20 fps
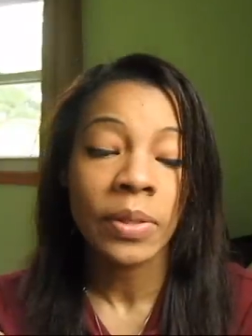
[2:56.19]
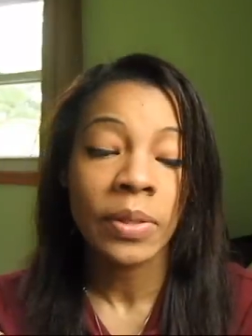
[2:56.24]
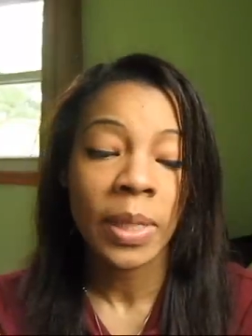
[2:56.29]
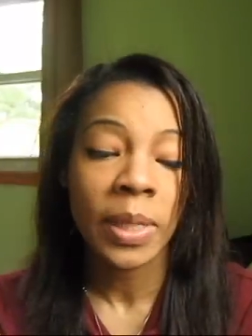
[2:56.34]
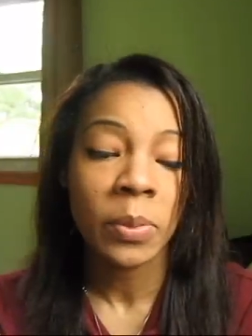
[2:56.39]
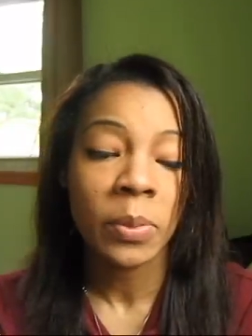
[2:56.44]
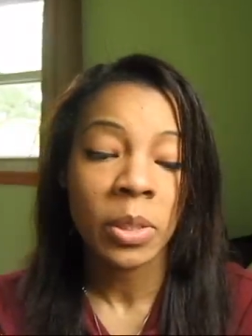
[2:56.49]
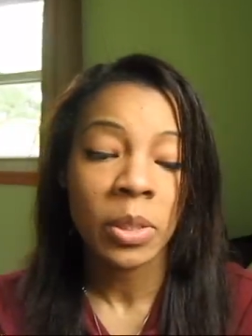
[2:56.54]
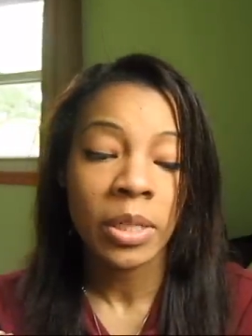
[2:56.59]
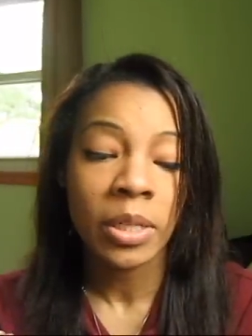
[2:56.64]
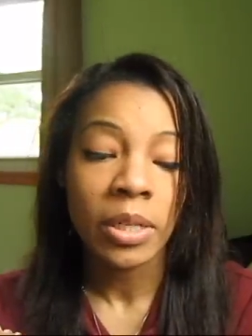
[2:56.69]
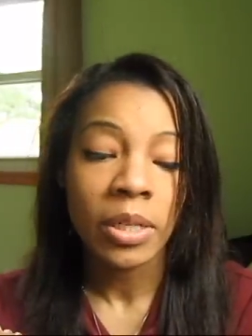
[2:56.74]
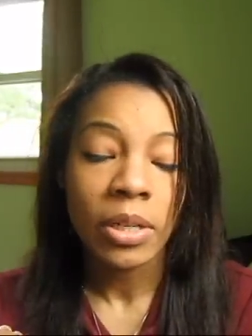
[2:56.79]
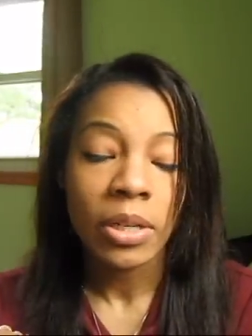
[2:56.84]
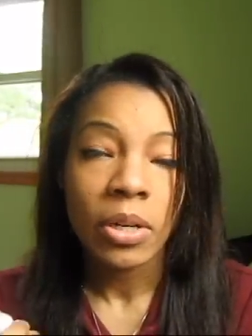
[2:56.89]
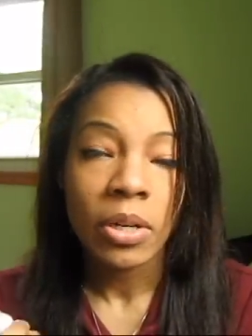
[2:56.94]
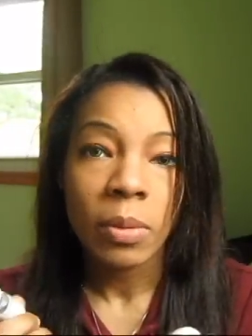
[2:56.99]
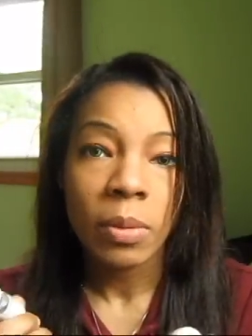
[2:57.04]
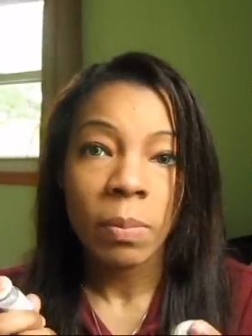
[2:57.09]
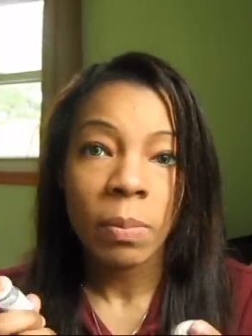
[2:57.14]
They were
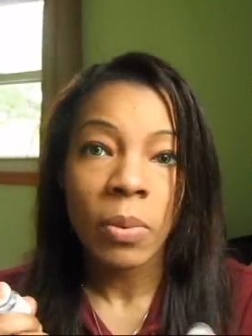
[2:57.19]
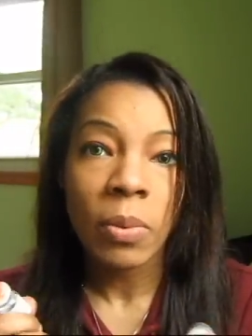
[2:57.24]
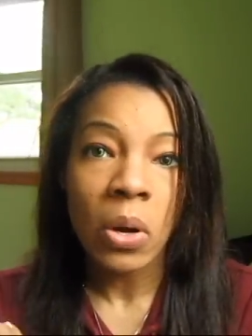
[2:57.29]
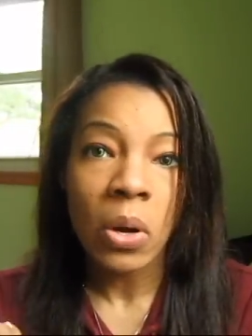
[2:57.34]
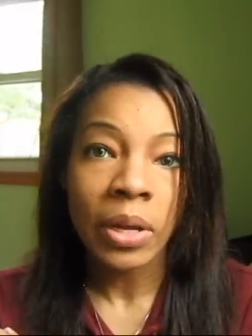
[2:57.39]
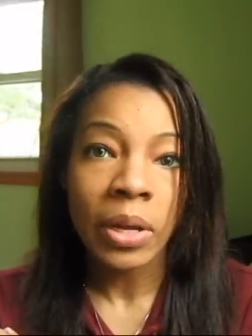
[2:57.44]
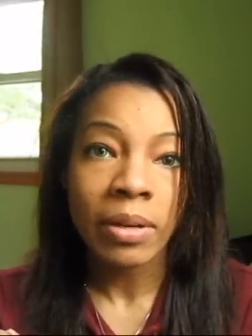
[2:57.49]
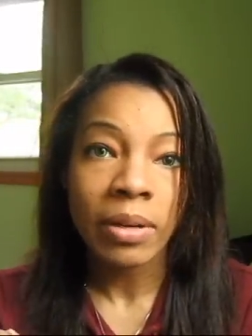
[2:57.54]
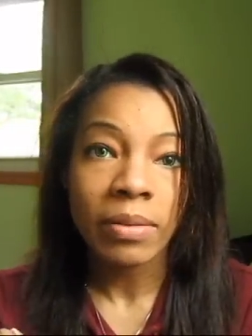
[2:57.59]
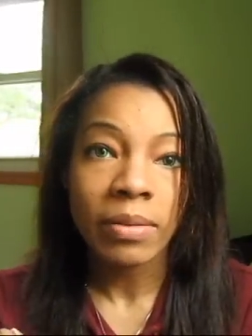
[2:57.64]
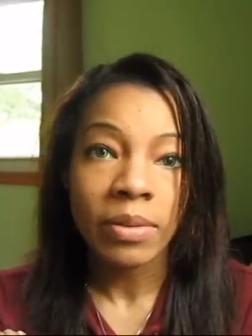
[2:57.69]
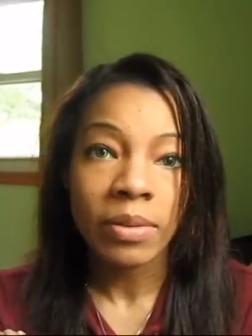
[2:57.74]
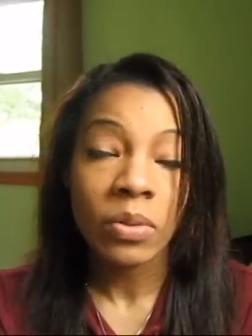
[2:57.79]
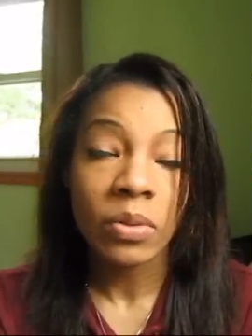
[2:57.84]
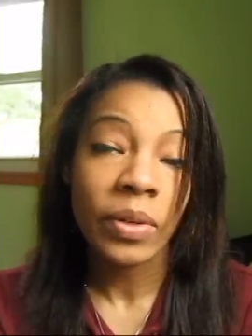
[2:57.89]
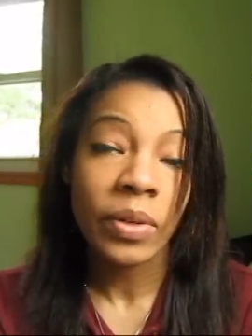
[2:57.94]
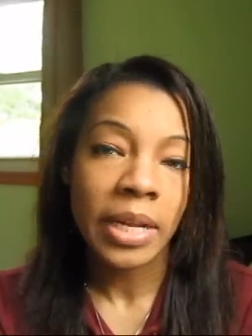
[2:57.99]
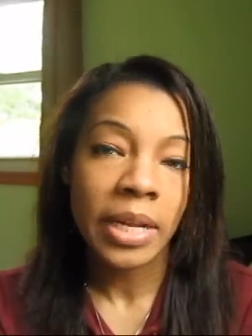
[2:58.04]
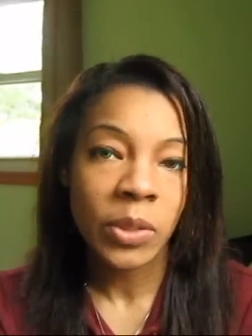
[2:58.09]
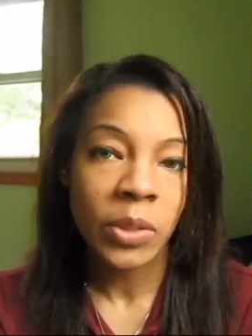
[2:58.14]
bought, the
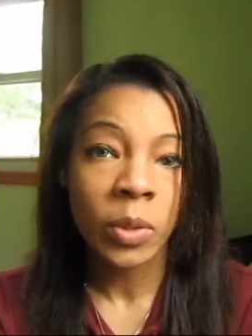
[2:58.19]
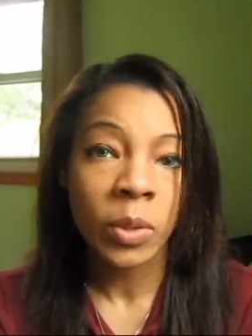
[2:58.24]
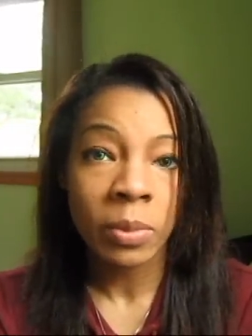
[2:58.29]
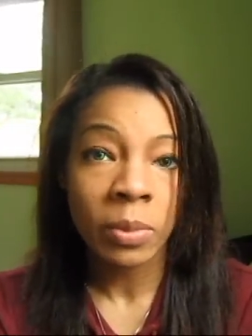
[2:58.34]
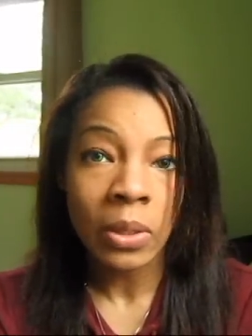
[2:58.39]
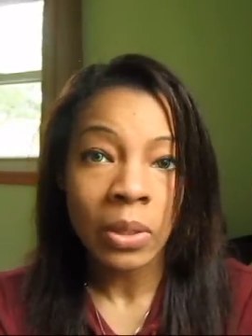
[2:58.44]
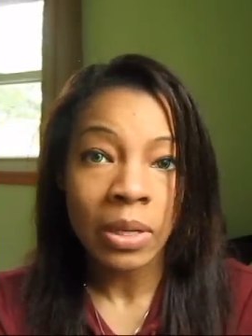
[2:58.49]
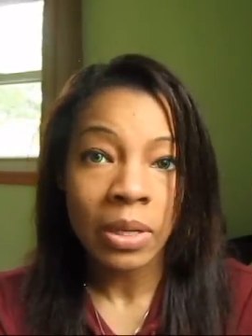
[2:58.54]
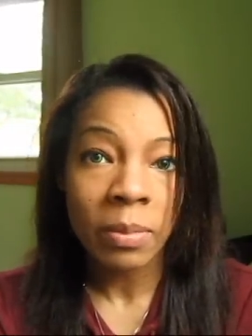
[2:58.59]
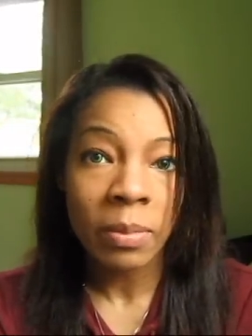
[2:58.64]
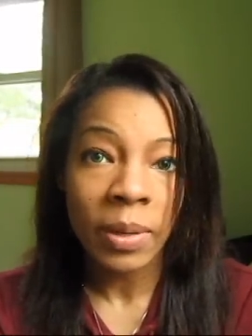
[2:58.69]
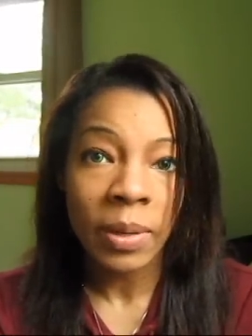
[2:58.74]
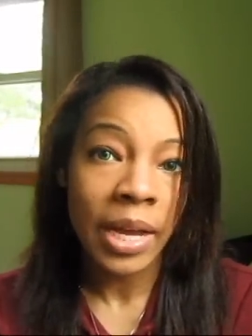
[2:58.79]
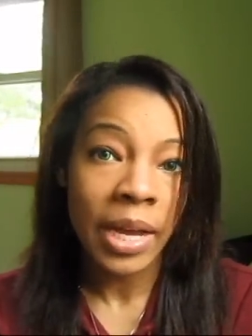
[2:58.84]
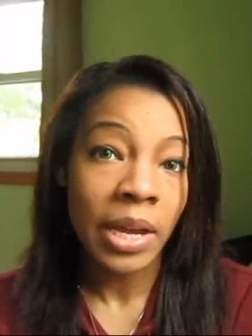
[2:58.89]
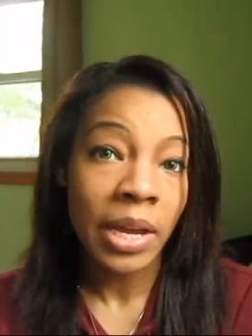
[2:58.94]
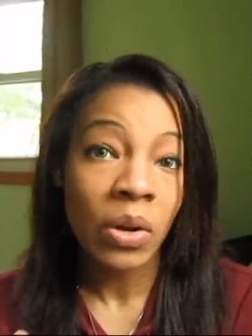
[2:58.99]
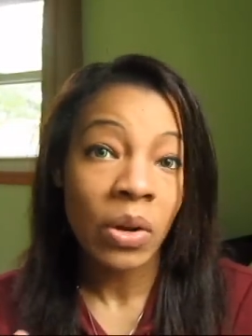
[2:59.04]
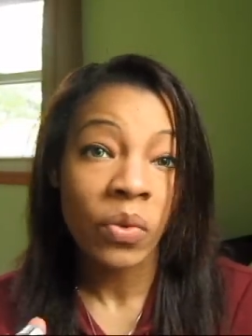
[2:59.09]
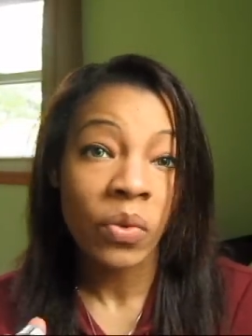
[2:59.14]
rights were bought
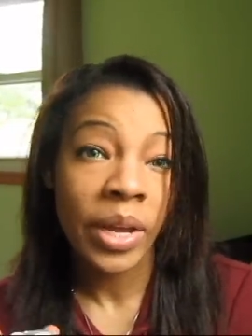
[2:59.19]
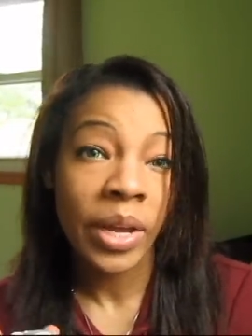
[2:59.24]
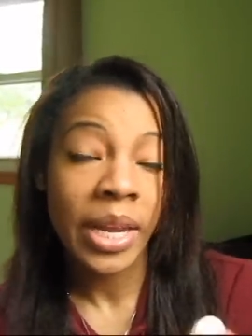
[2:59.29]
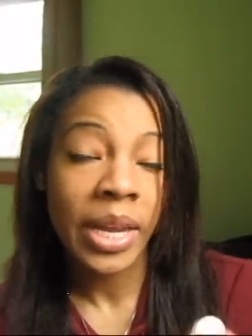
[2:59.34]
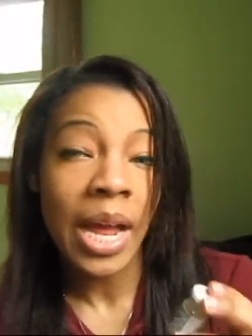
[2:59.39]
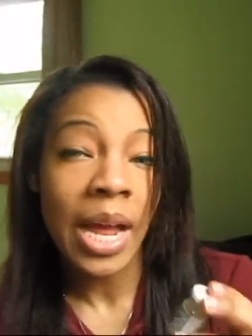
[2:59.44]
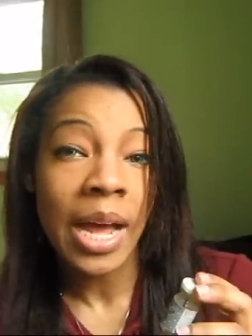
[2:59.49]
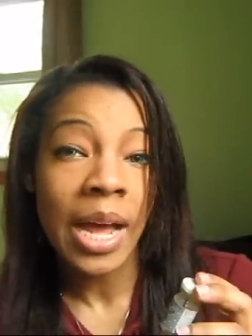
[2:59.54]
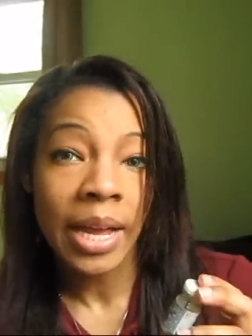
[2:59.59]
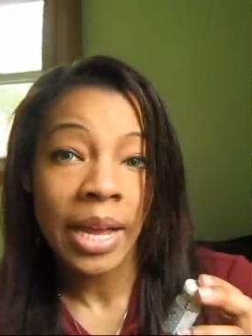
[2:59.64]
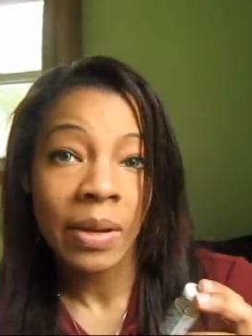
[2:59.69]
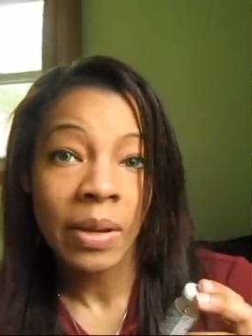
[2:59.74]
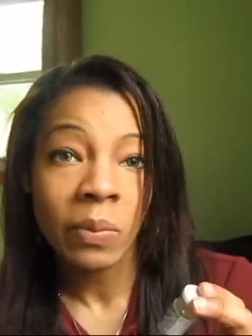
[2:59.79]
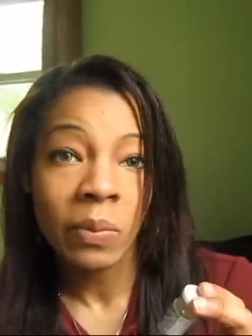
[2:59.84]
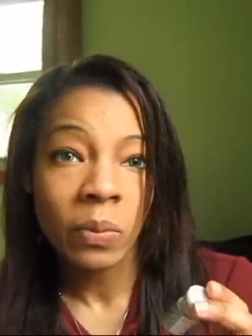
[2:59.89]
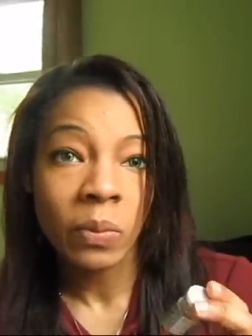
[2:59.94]
by Create Eye,